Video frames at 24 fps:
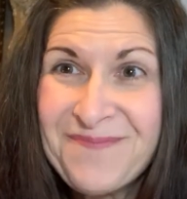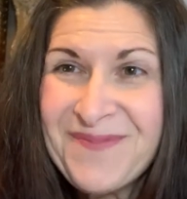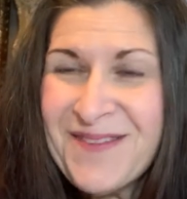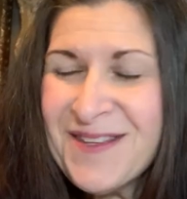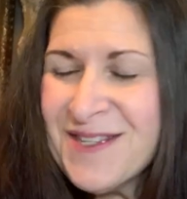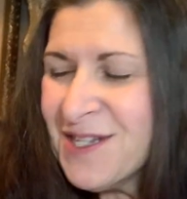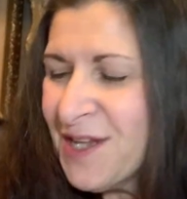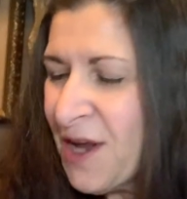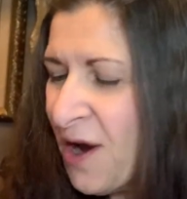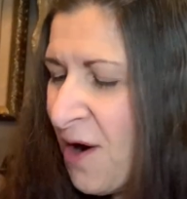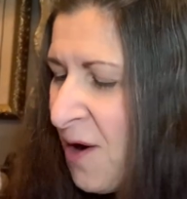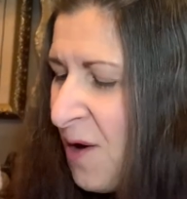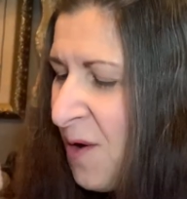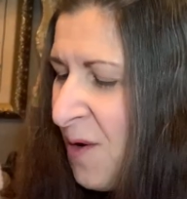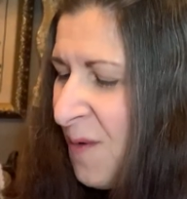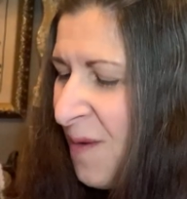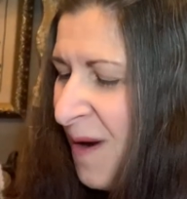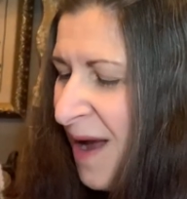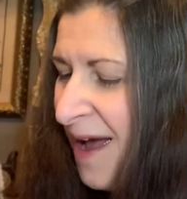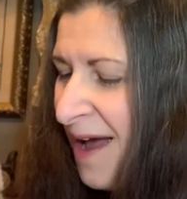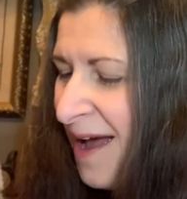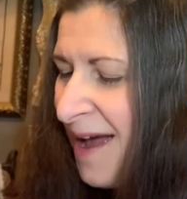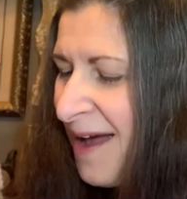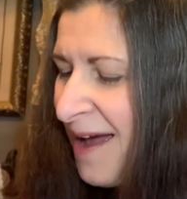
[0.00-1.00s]
So
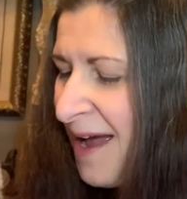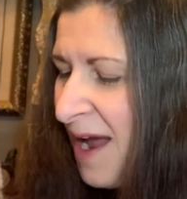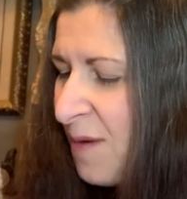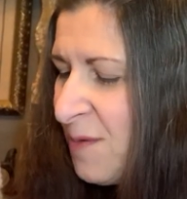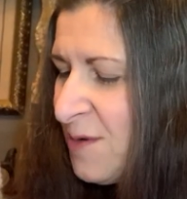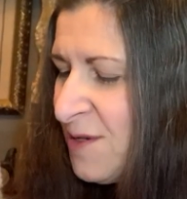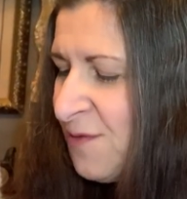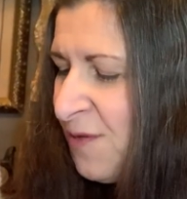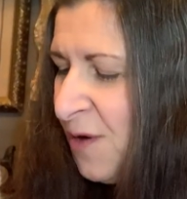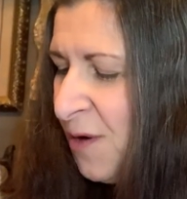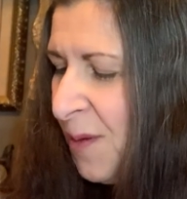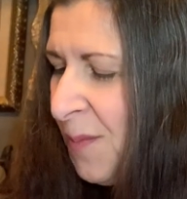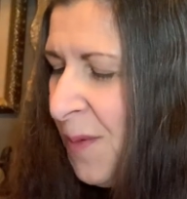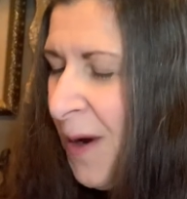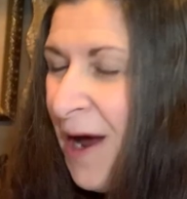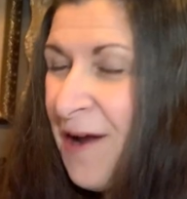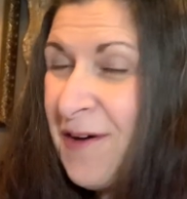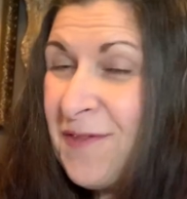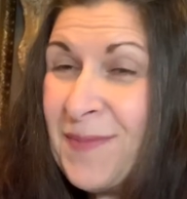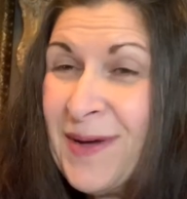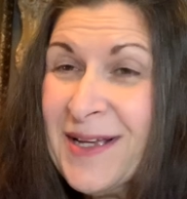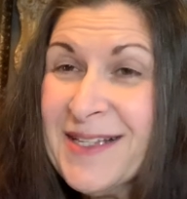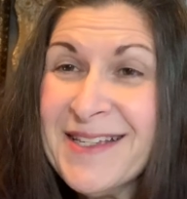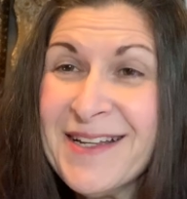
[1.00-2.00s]
uh, I was very proud
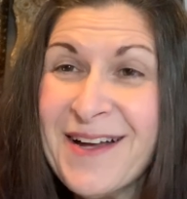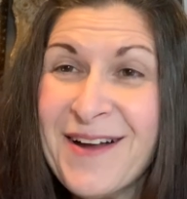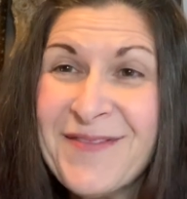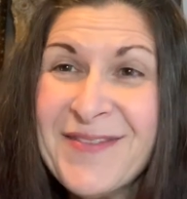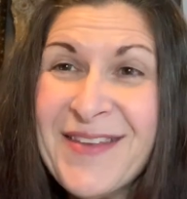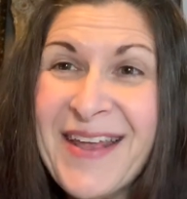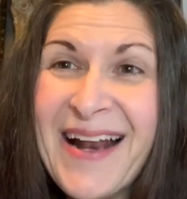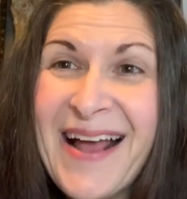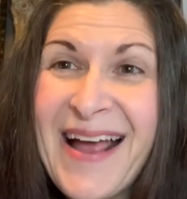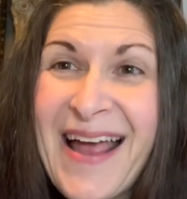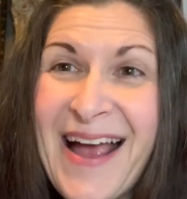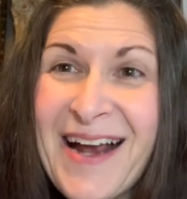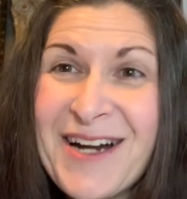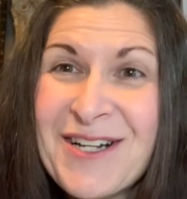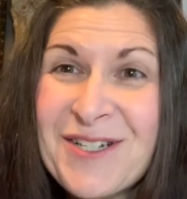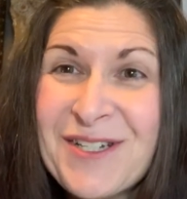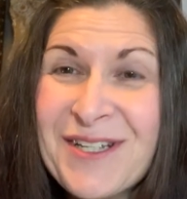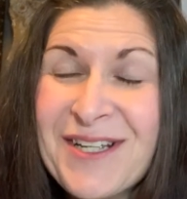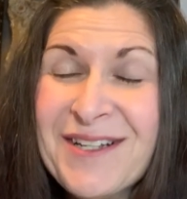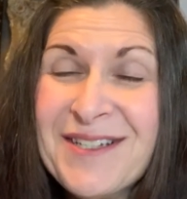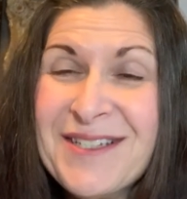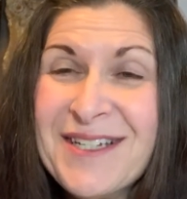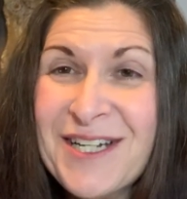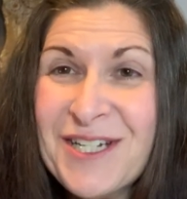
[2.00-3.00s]
of myself that I
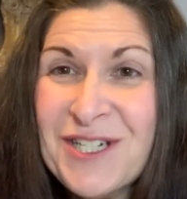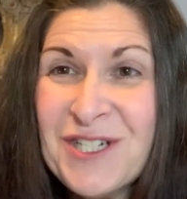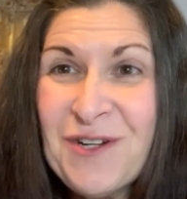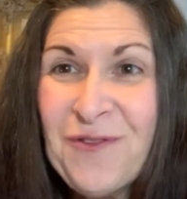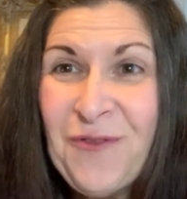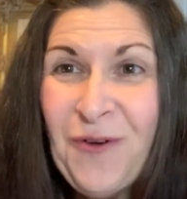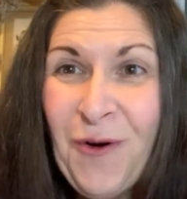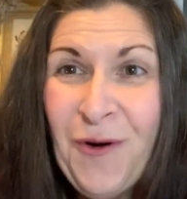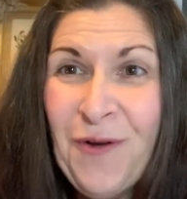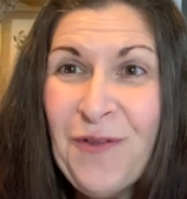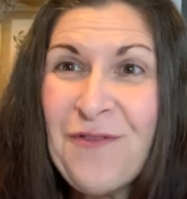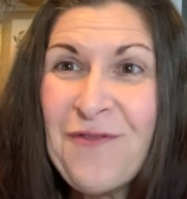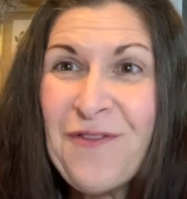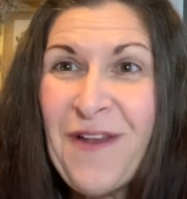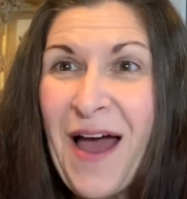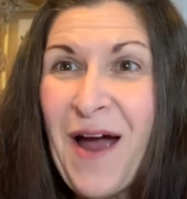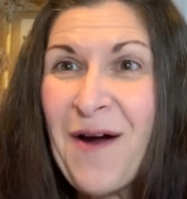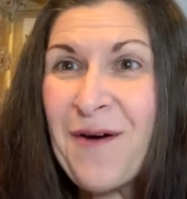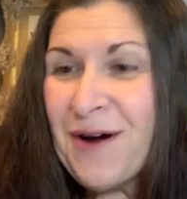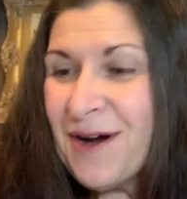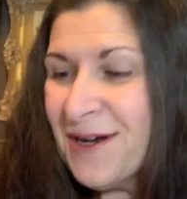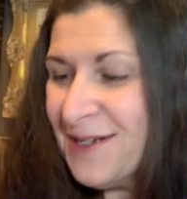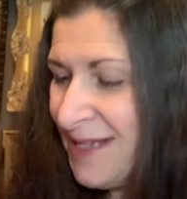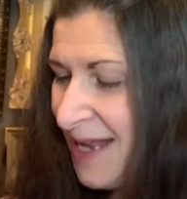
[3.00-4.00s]
actually stitched four of the
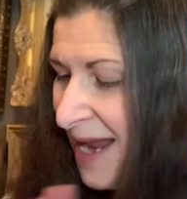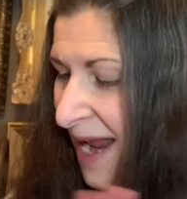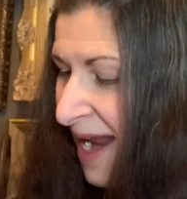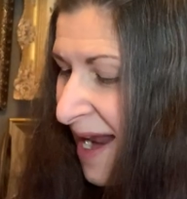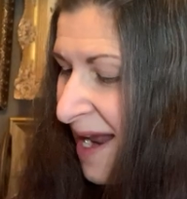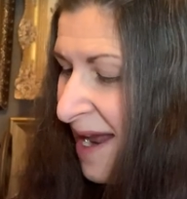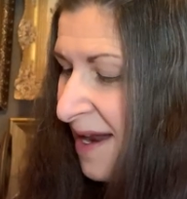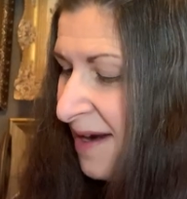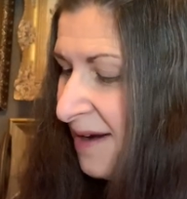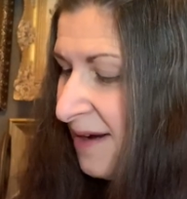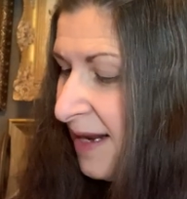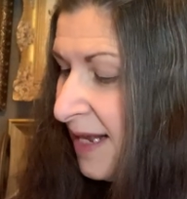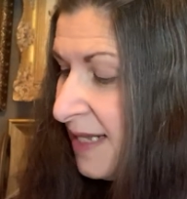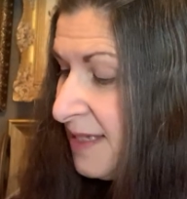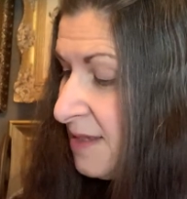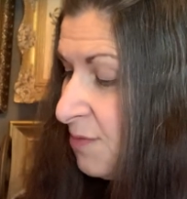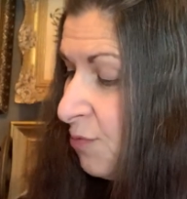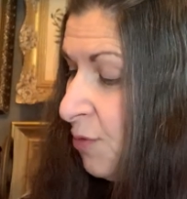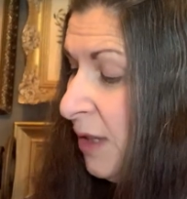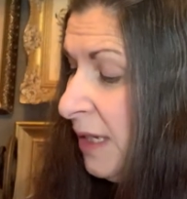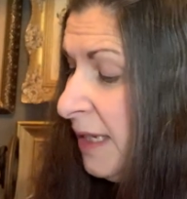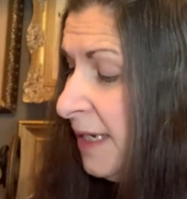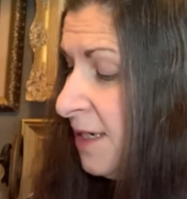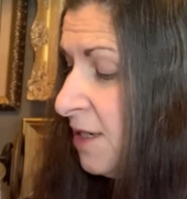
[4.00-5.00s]
flowers and it's
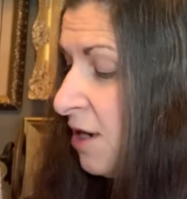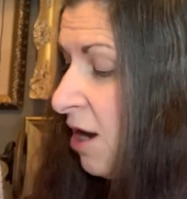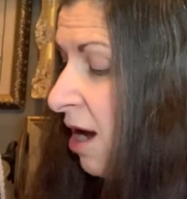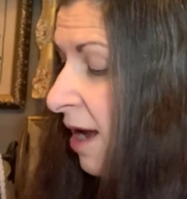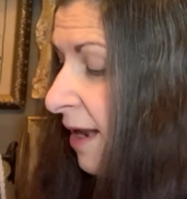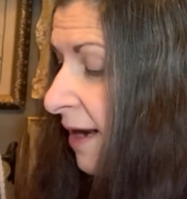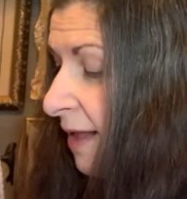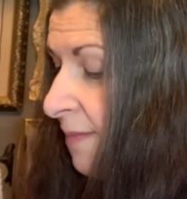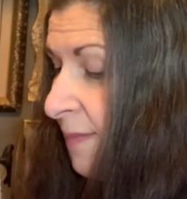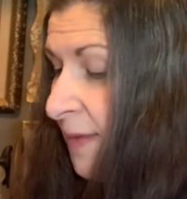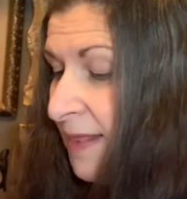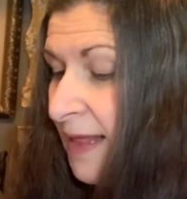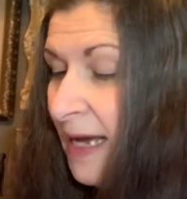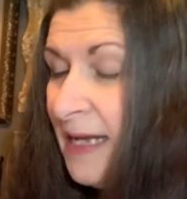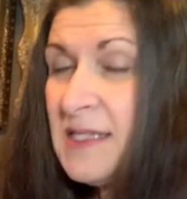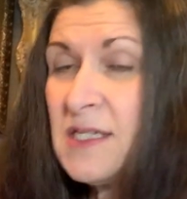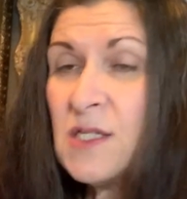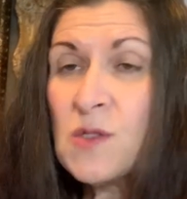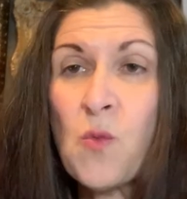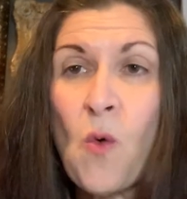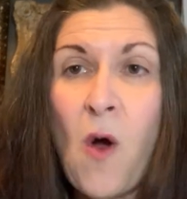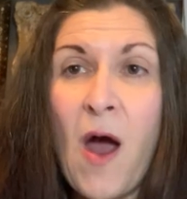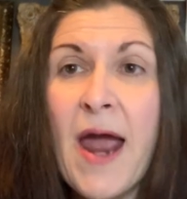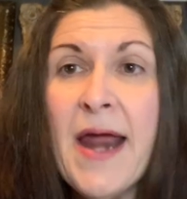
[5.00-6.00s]
really not, I mean, that's
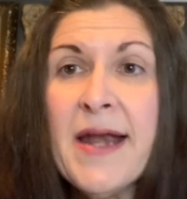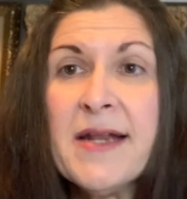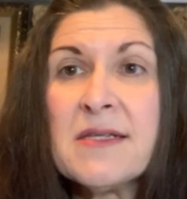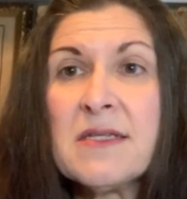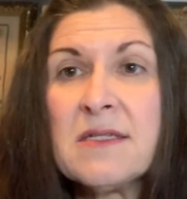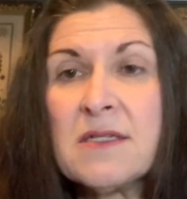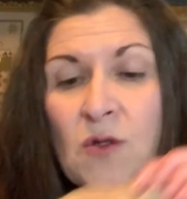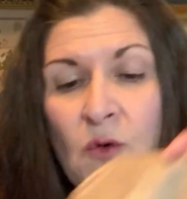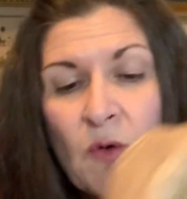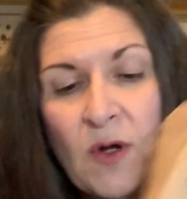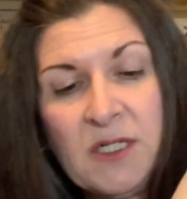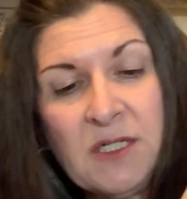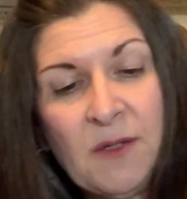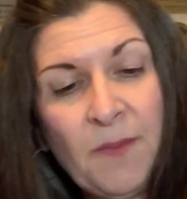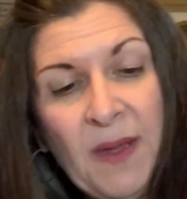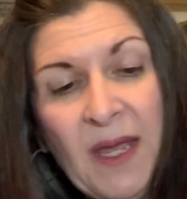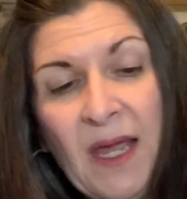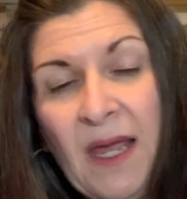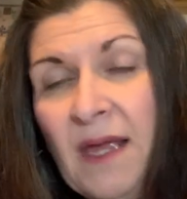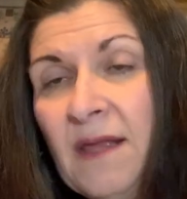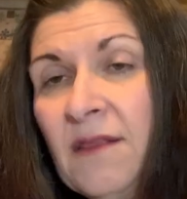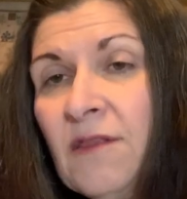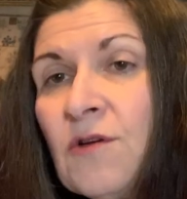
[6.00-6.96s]
as wide as it's going to be.